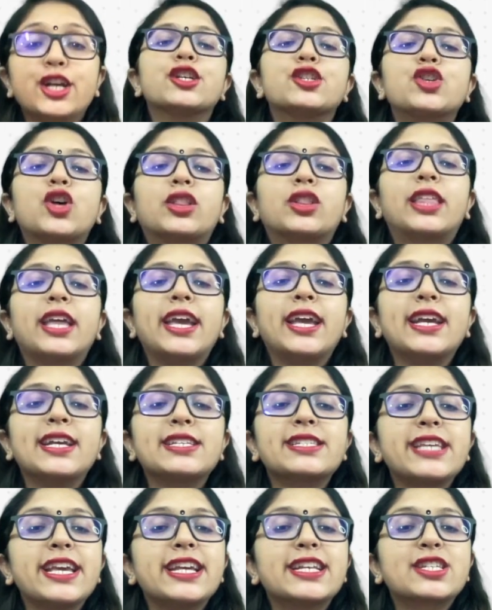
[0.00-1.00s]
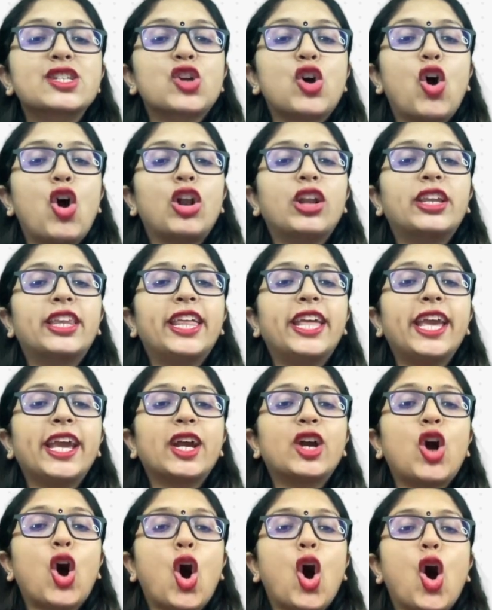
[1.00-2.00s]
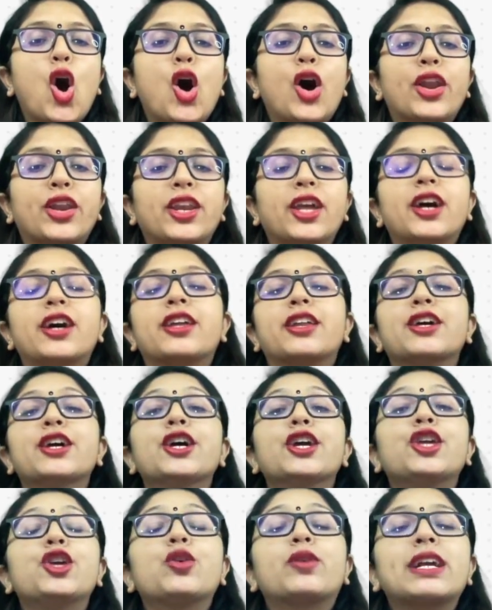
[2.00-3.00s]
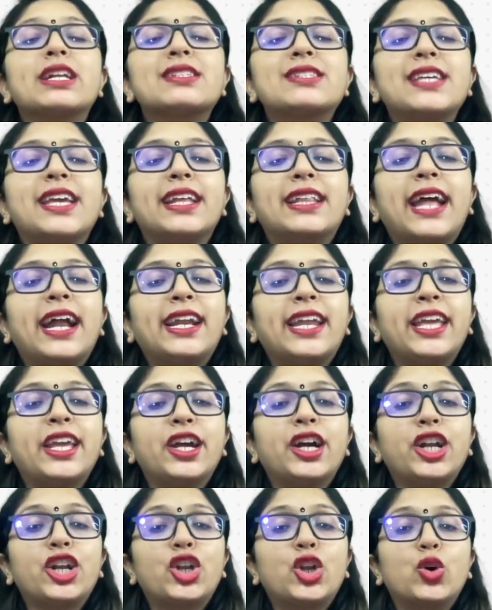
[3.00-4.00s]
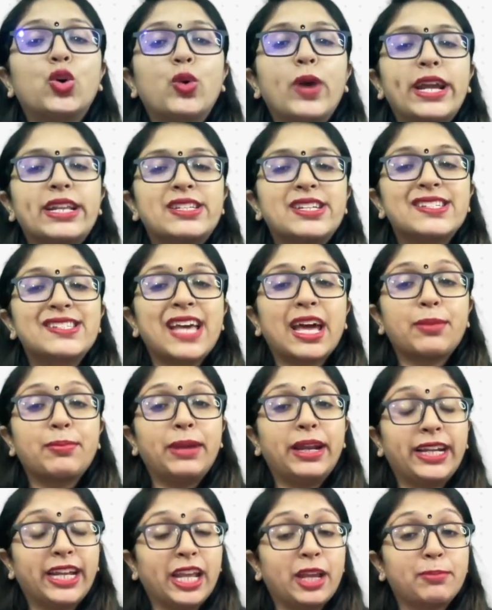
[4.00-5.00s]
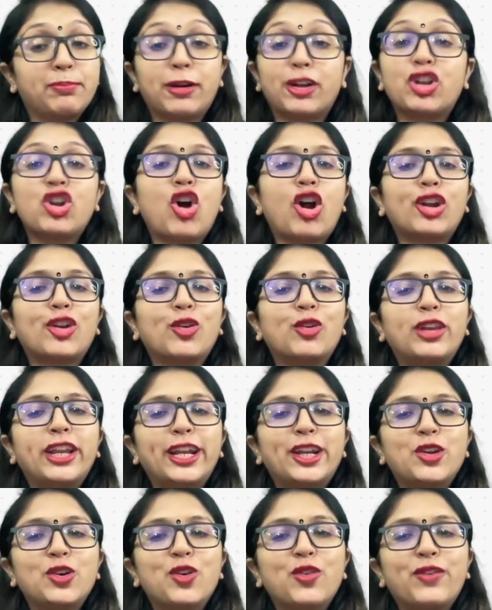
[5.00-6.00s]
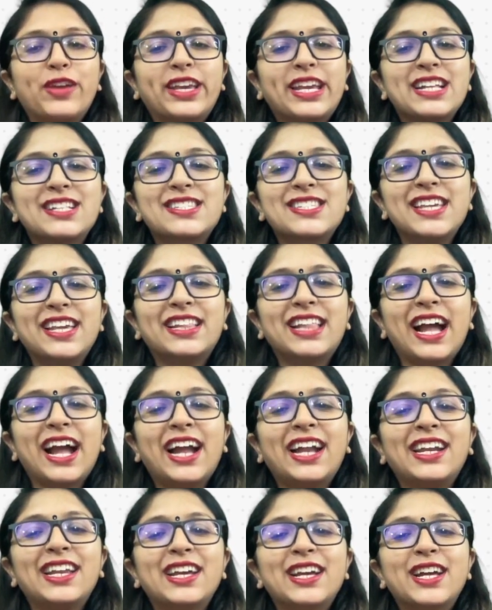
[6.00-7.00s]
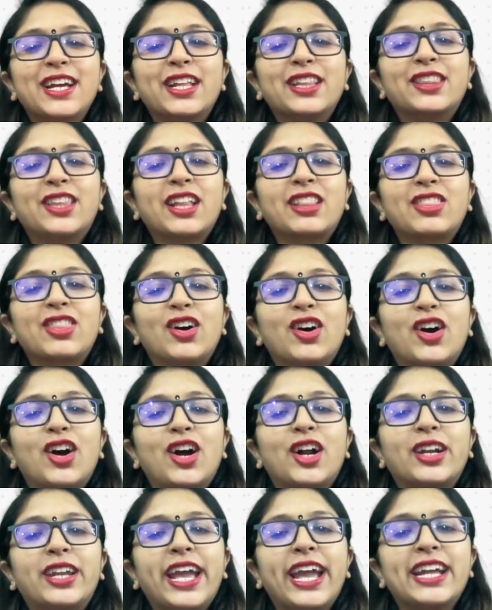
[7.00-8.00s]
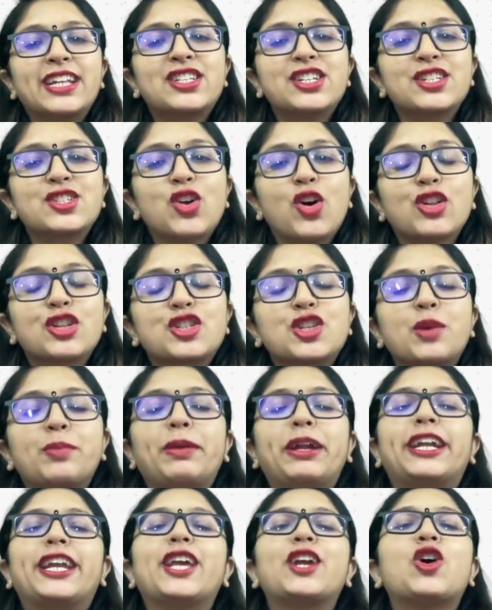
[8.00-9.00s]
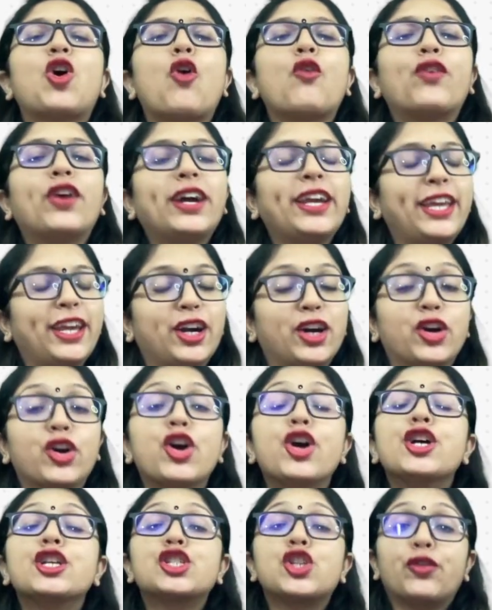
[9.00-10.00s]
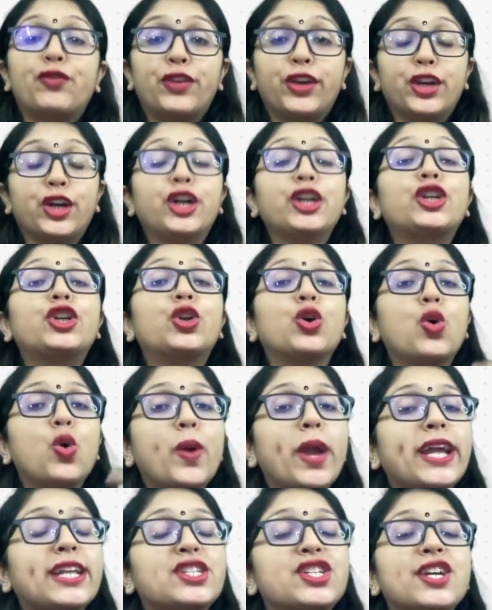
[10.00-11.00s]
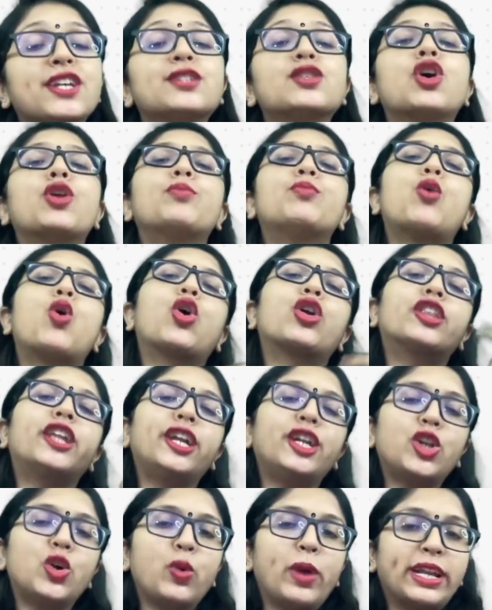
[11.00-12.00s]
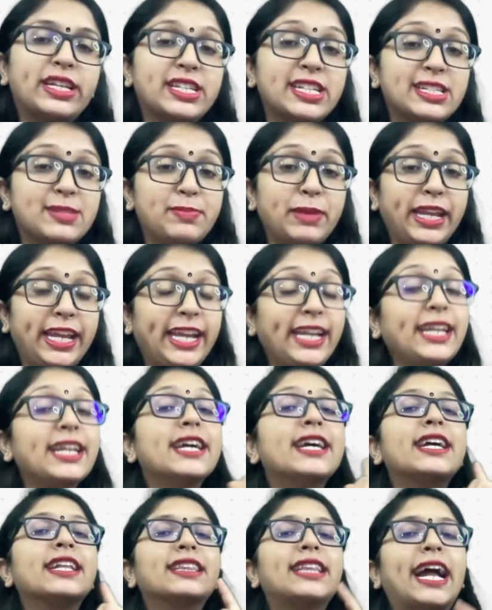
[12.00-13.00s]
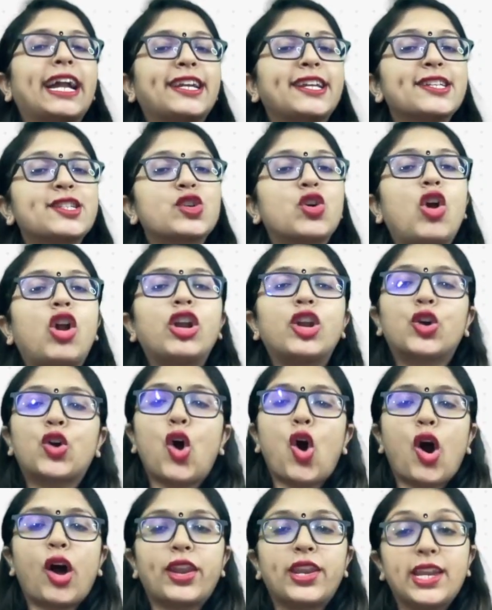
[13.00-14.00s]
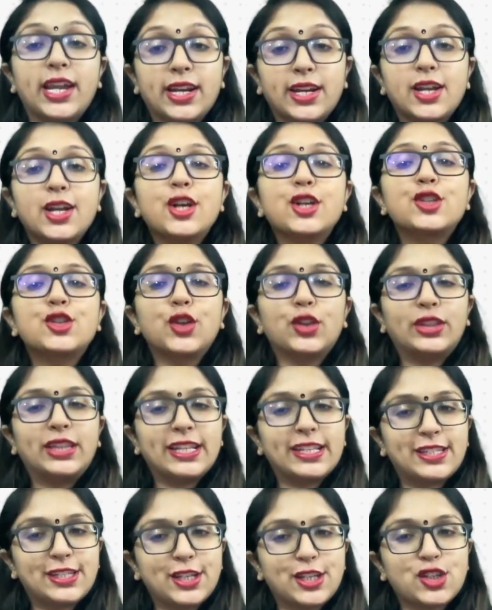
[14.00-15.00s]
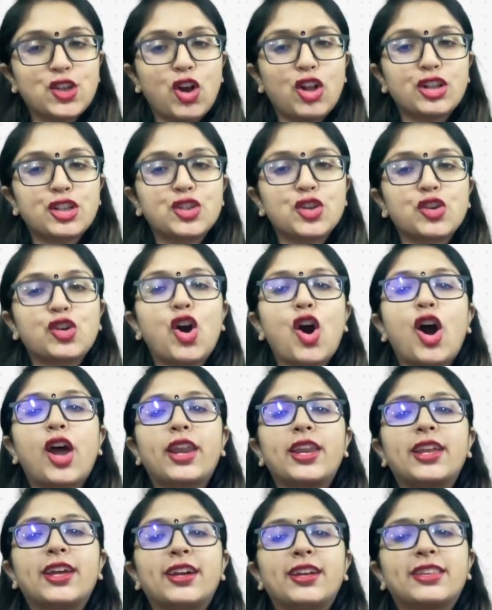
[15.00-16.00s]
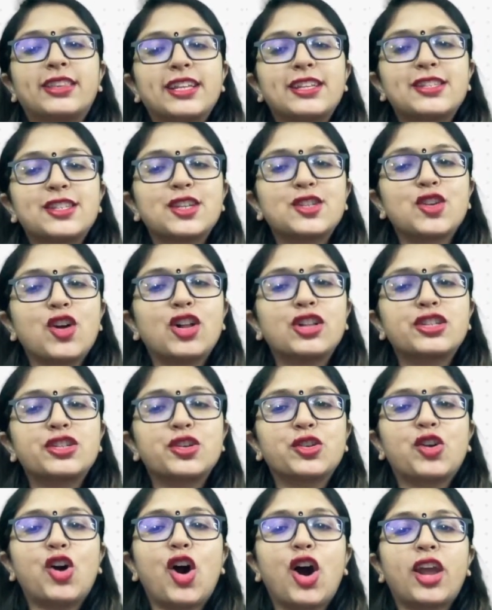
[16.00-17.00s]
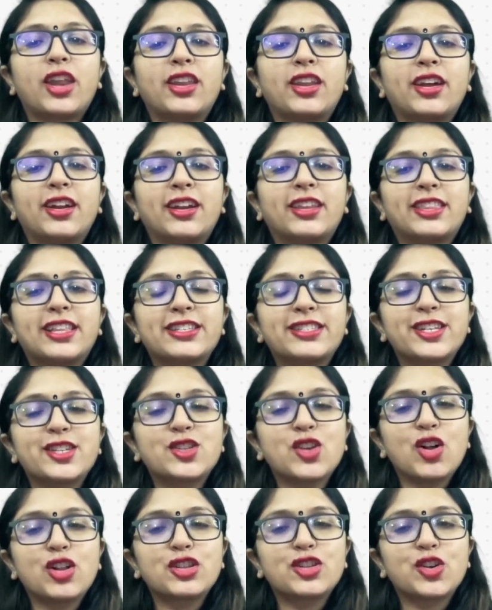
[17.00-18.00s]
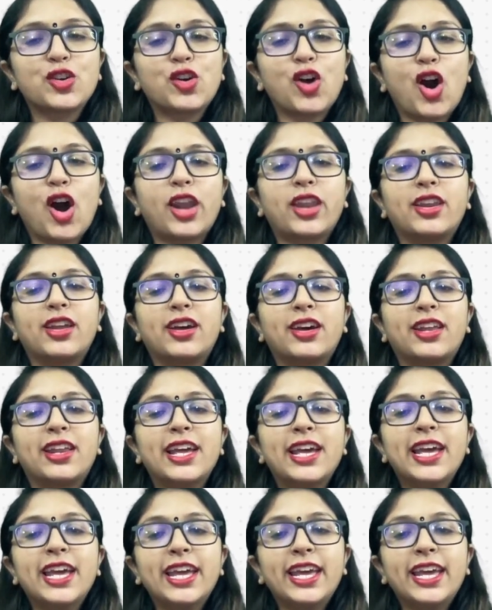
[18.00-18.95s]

So this is called the corner. You can see that here two edges are meeting, but not only two, we can see that the third edge is also meeting over here. So where two edges or more than two edges meet, that is called corner. So this is also corner, this is also corner, this is also corner.